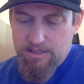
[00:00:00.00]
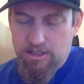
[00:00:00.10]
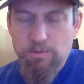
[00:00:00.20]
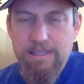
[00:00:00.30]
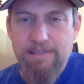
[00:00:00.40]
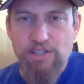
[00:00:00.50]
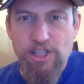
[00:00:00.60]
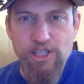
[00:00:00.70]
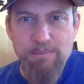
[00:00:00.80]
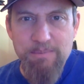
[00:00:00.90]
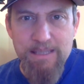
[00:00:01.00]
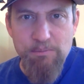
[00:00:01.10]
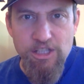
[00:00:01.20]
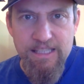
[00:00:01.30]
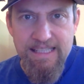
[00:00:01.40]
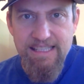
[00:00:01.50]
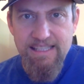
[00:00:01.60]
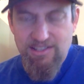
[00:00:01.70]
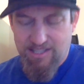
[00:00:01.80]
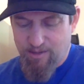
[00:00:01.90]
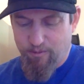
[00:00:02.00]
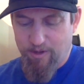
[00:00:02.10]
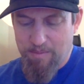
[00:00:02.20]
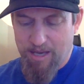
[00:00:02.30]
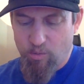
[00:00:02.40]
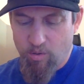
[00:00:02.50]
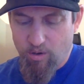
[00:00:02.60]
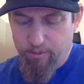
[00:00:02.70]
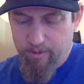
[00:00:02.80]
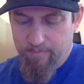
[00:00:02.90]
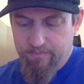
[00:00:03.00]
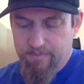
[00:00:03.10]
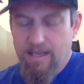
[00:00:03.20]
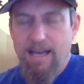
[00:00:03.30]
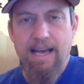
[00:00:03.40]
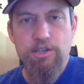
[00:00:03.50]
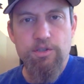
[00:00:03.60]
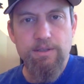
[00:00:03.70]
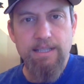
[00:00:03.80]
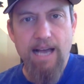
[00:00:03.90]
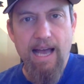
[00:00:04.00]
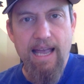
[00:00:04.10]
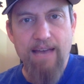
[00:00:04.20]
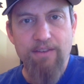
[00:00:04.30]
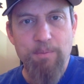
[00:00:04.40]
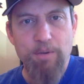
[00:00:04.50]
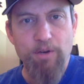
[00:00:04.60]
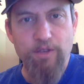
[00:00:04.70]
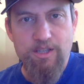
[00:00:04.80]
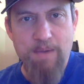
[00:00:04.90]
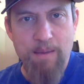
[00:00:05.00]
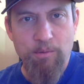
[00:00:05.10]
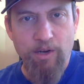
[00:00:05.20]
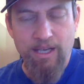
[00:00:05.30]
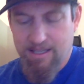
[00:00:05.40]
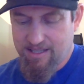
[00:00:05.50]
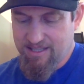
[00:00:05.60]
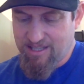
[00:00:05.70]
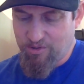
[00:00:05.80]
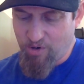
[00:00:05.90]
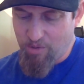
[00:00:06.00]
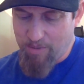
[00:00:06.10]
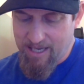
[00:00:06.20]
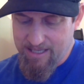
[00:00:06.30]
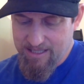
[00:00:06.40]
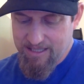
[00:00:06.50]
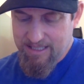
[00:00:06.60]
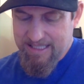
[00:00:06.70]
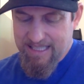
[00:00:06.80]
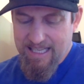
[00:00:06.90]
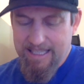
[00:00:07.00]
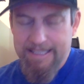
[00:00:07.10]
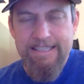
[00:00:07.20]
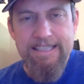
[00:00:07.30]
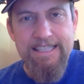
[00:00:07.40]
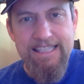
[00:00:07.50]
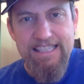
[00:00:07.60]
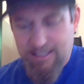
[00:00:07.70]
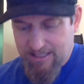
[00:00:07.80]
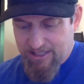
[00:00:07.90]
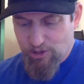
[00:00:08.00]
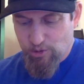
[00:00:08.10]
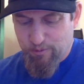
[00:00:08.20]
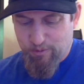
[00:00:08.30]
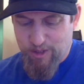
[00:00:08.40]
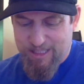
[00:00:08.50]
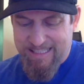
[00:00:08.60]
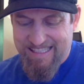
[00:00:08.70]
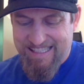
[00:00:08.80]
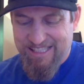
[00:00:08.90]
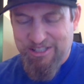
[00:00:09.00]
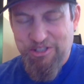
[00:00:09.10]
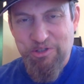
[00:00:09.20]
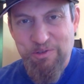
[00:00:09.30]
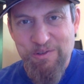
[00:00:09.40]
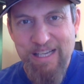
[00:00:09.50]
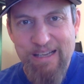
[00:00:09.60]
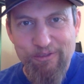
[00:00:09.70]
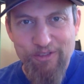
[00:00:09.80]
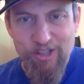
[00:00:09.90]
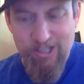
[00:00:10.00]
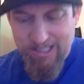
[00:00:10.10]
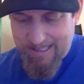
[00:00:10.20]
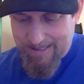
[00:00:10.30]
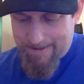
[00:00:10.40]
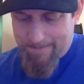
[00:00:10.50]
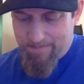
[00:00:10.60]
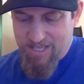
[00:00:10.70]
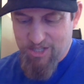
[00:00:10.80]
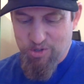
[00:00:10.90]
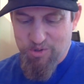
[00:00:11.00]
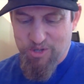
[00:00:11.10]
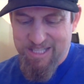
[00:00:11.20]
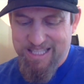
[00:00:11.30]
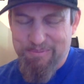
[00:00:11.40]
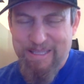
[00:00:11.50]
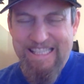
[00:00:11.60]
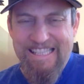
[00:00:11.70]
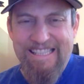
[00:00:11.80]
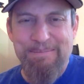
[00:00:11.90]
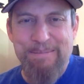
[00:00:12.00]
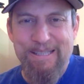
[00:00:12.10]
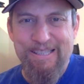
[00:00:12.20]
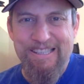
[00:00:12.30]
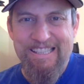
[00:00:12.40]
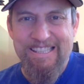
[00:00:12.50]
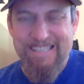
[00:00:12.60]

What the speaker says: "You have a good memory," said the female wolf. "Actually, I have a perfect memory," said the robot. "And yet, you've forgotten your rifle." A toothy smile appeared on